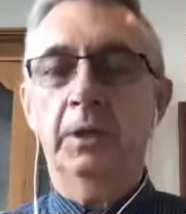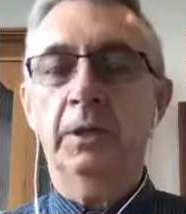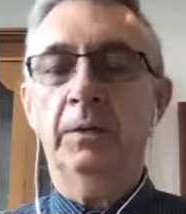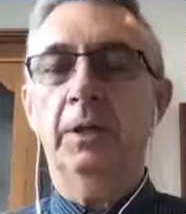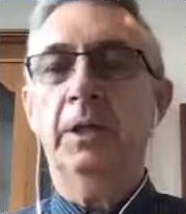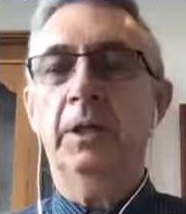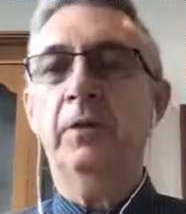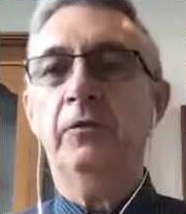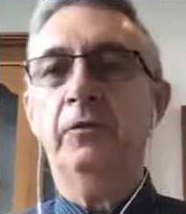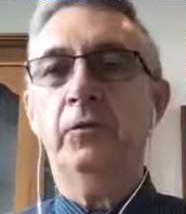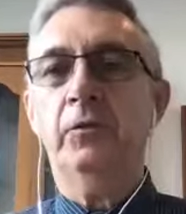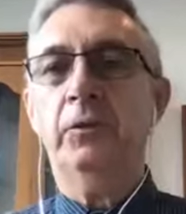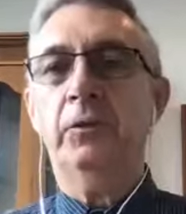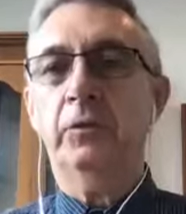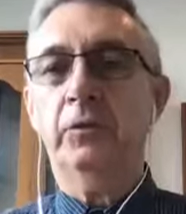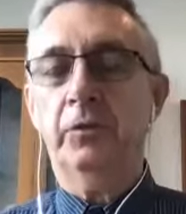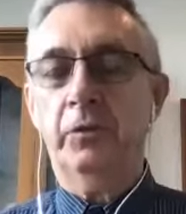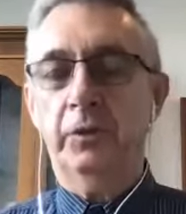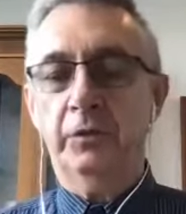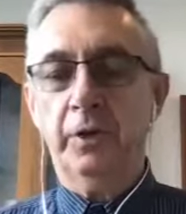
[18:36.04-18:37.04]
If it's
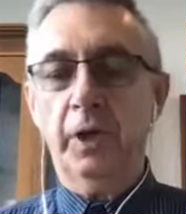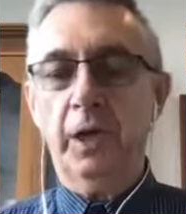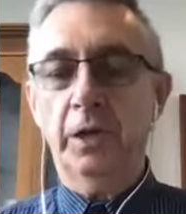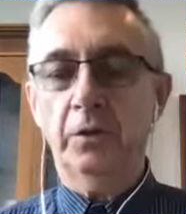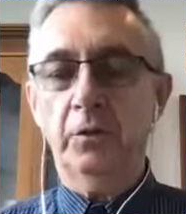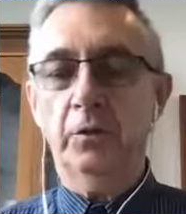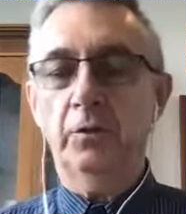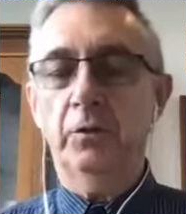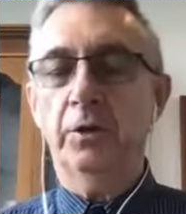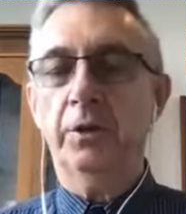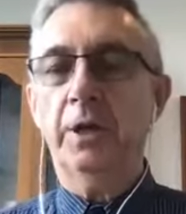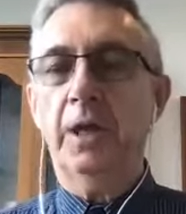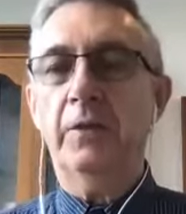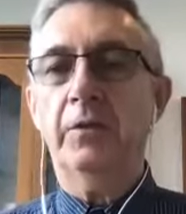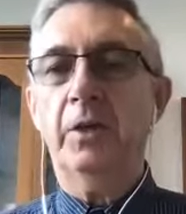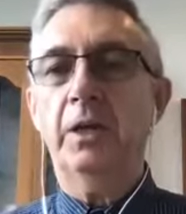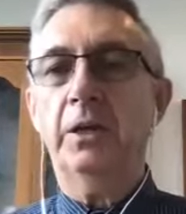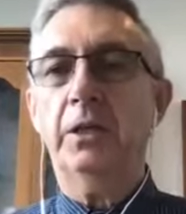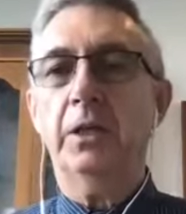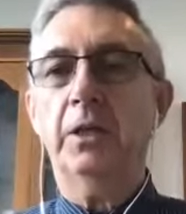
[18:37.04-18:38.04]
for say you didn't have
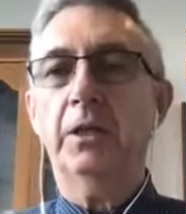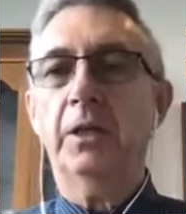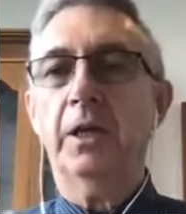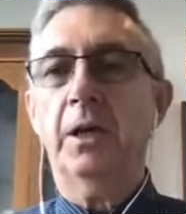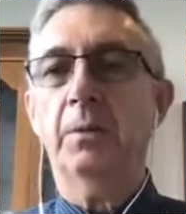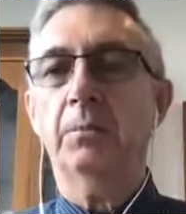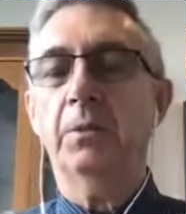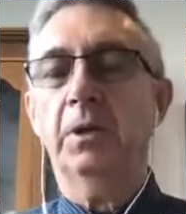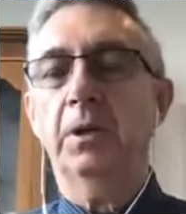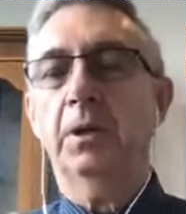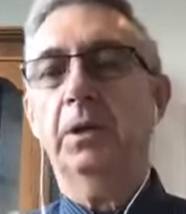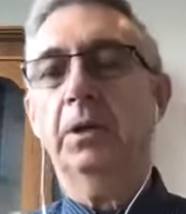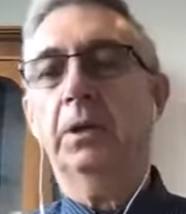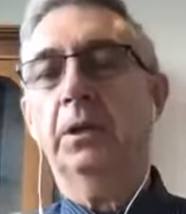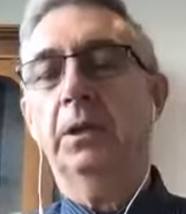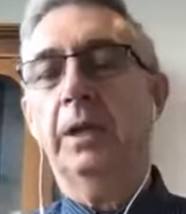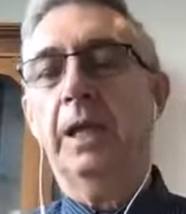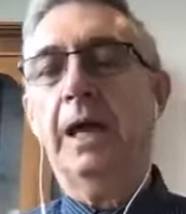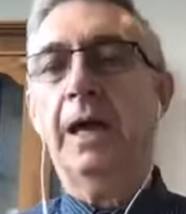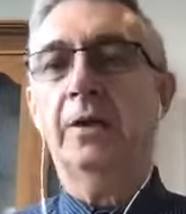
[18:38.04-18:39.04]
any income
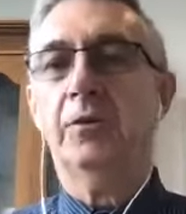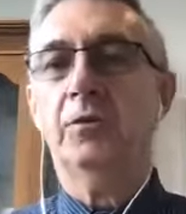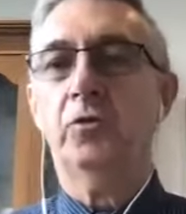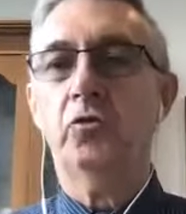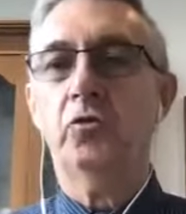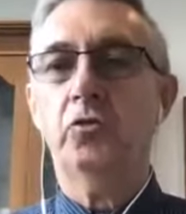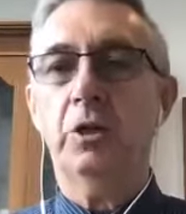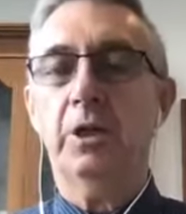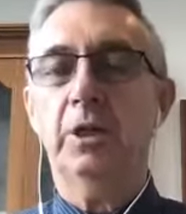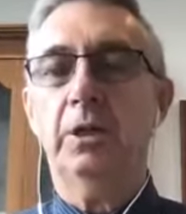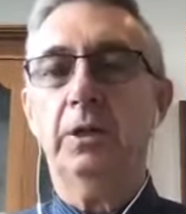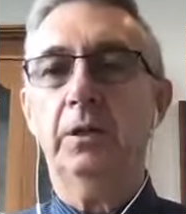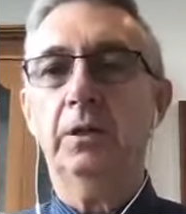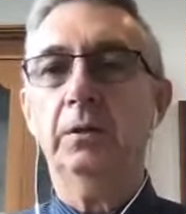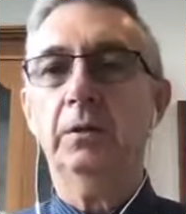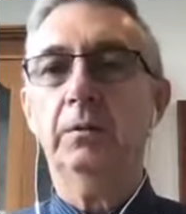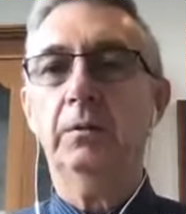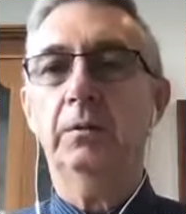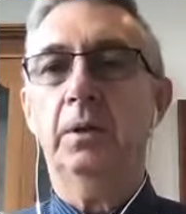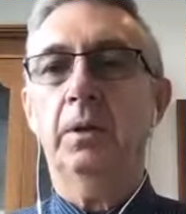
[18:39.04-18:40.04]
last
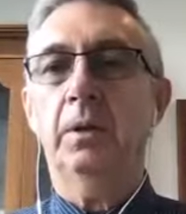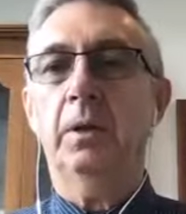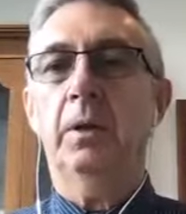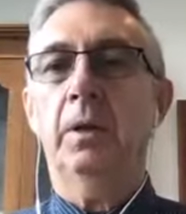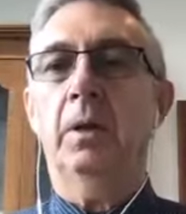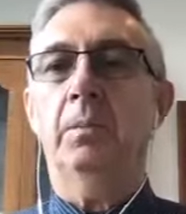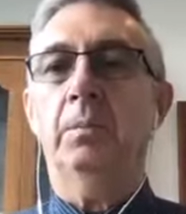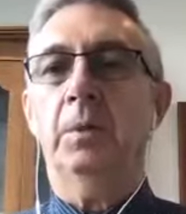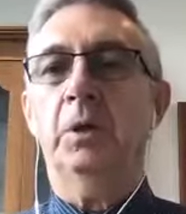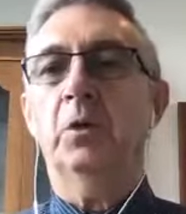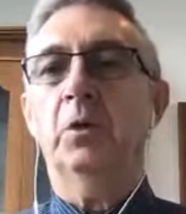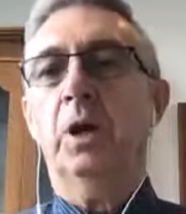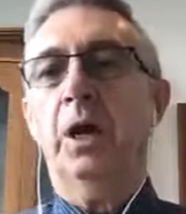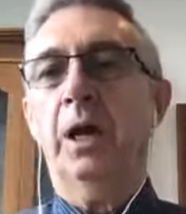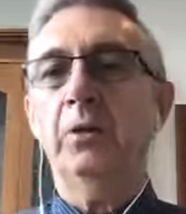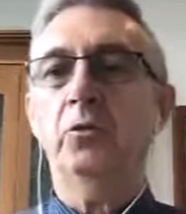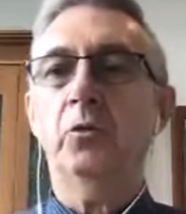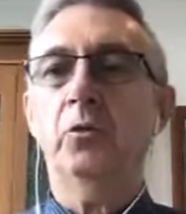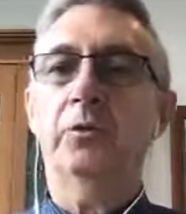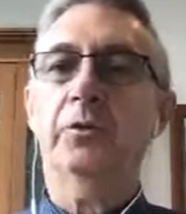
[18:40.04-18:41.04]
year
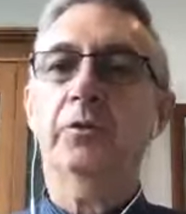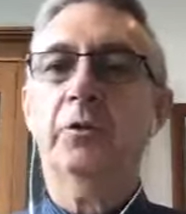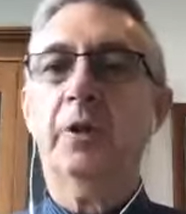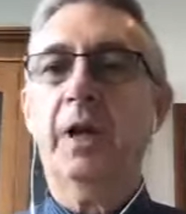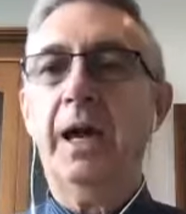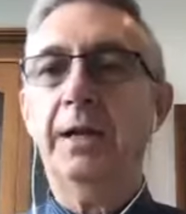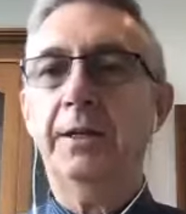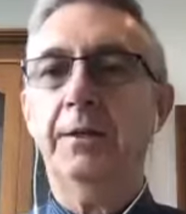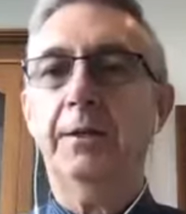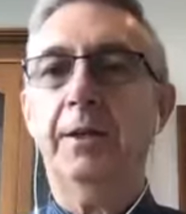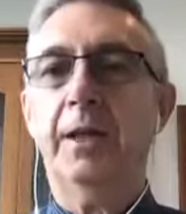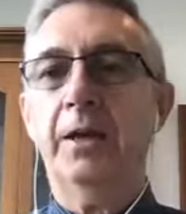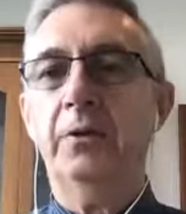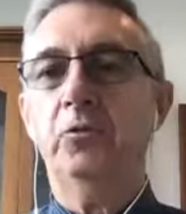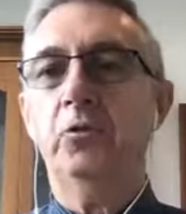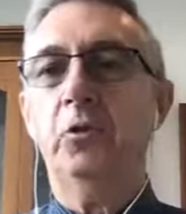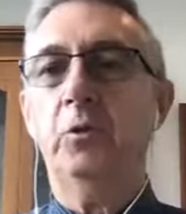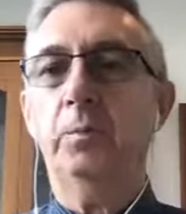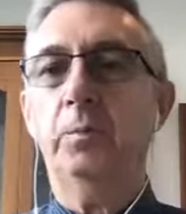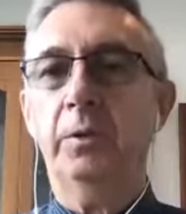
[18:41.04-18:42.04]
and you've started a
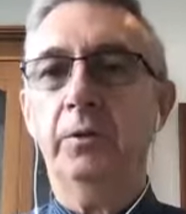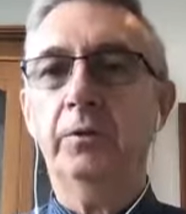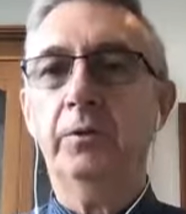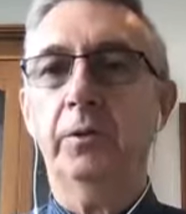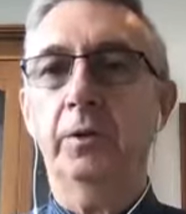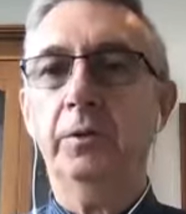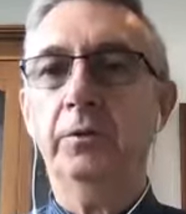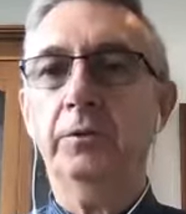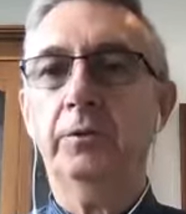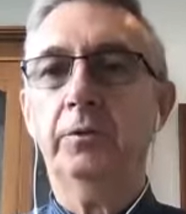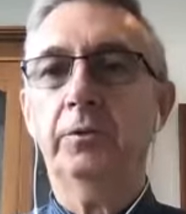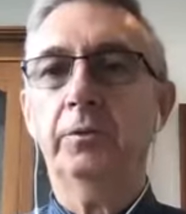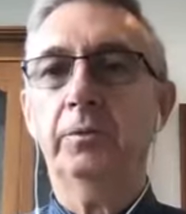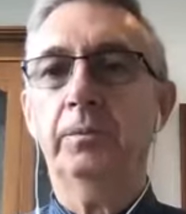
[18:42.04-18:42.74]
new business,